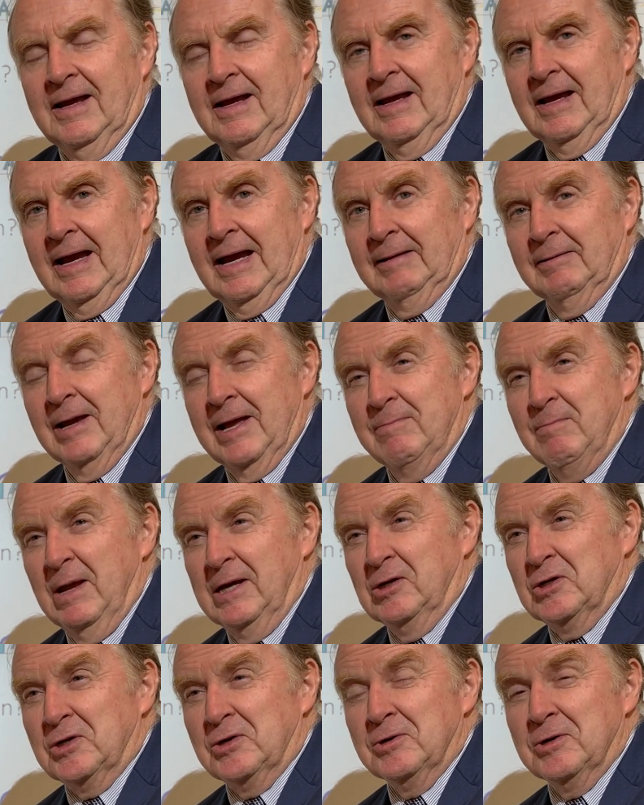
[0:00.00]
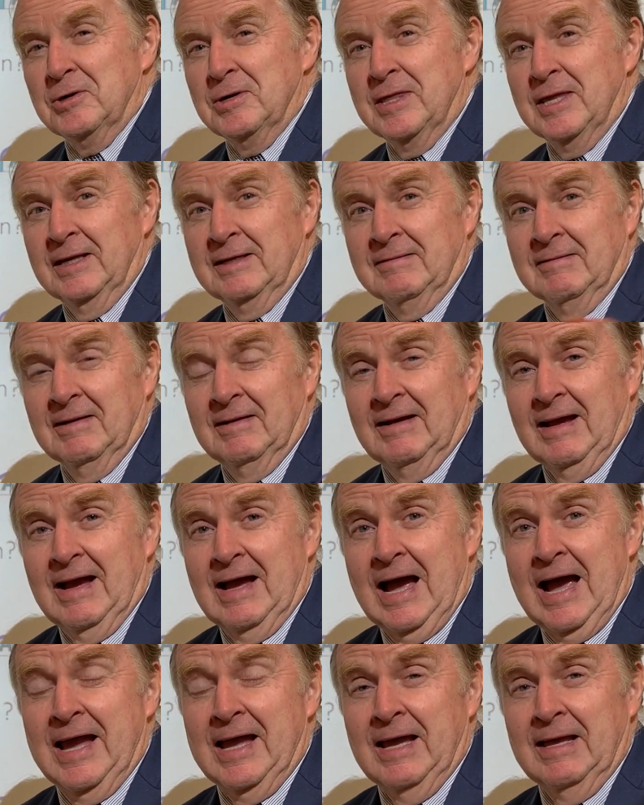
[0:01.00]
I got to make sure that
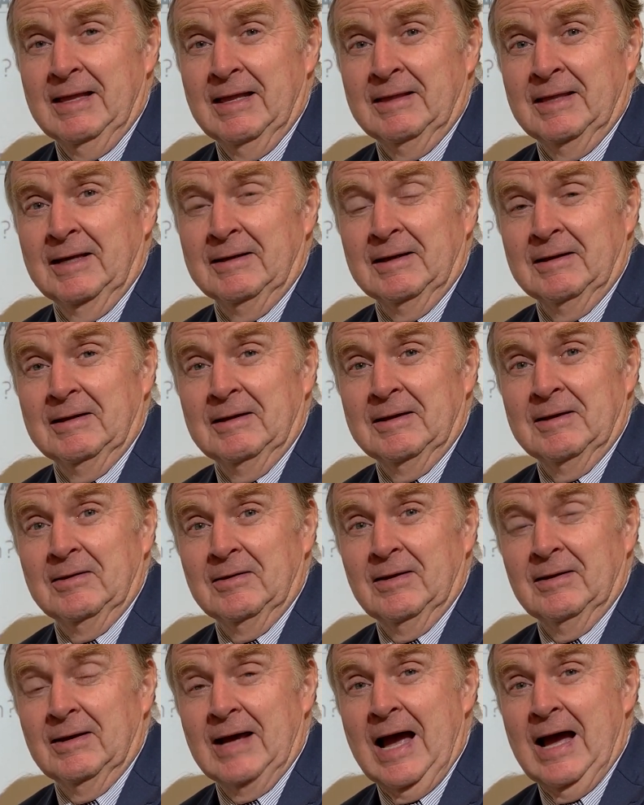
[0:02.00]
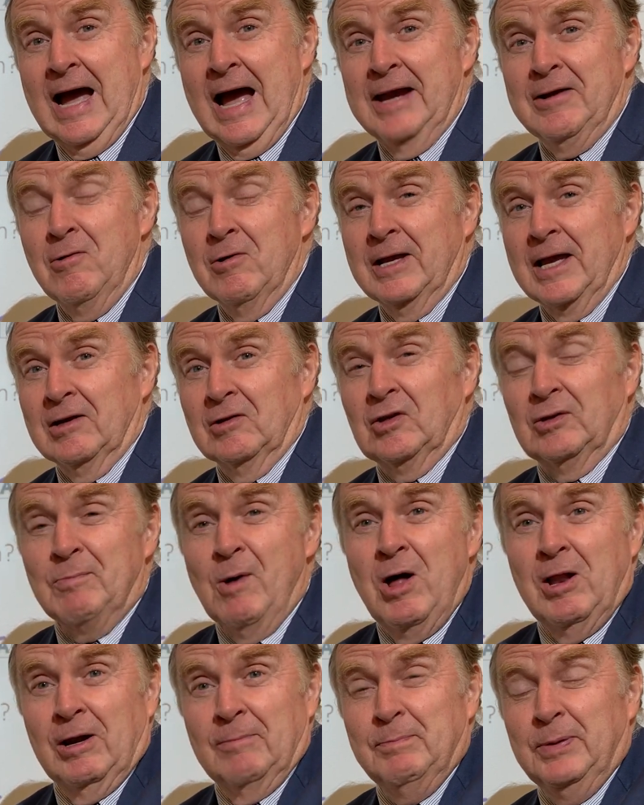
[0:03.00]
I don't get a
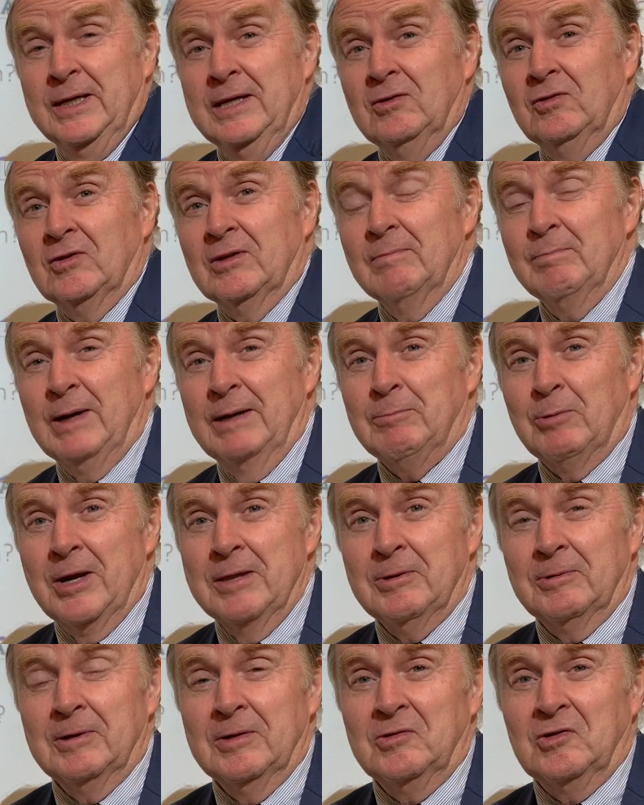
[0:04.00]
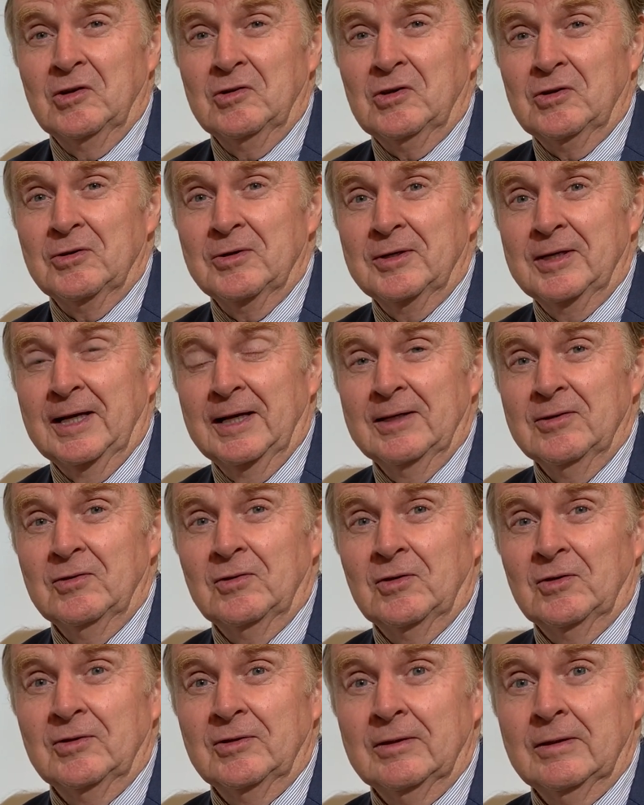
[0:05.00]
smaller piece than my brother or sister
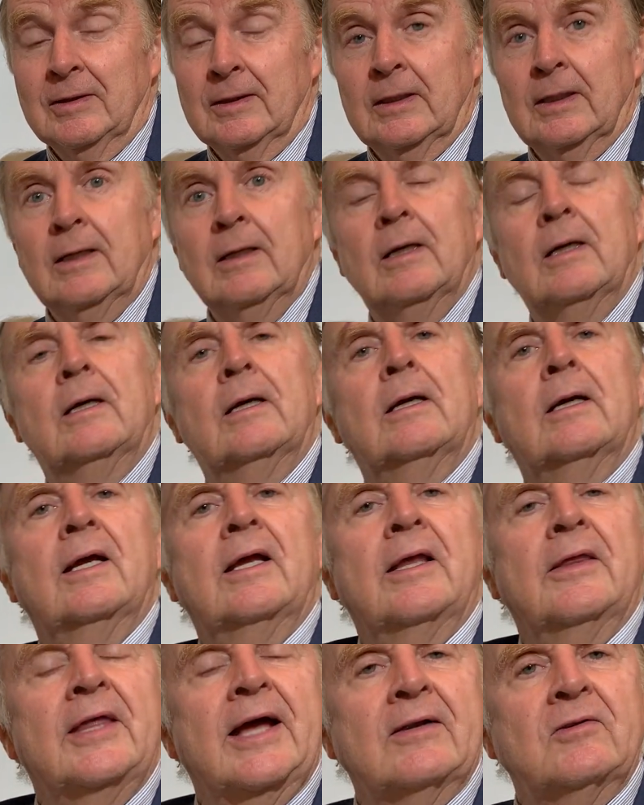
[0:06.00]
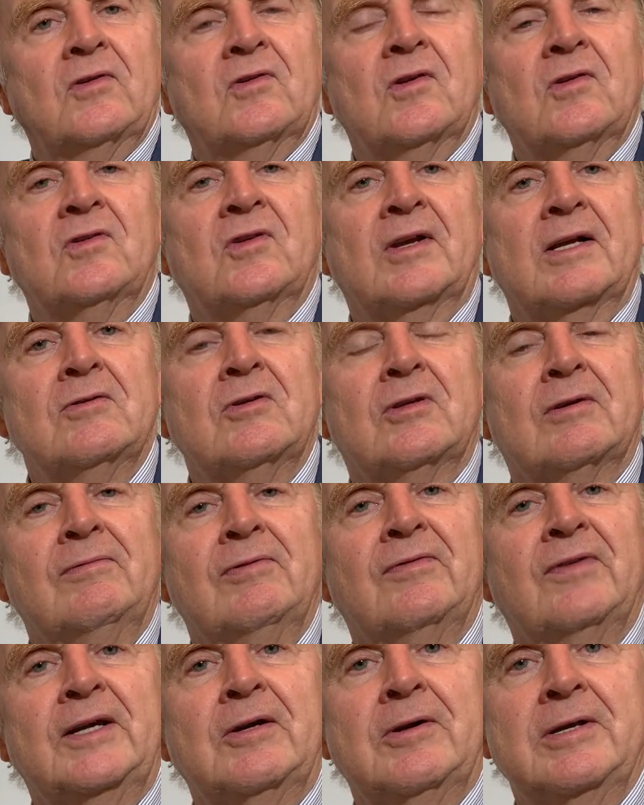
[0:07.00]
does. That's the sense of
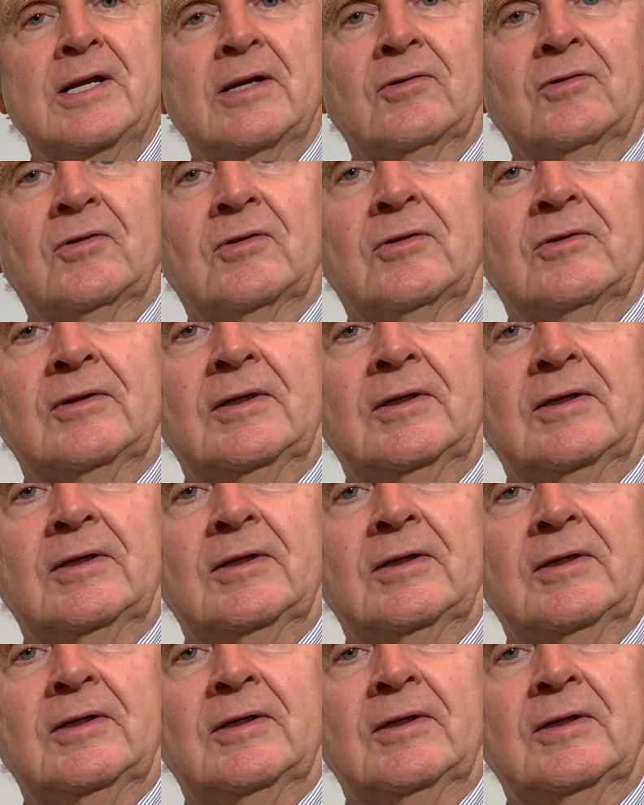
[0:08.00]
fairness.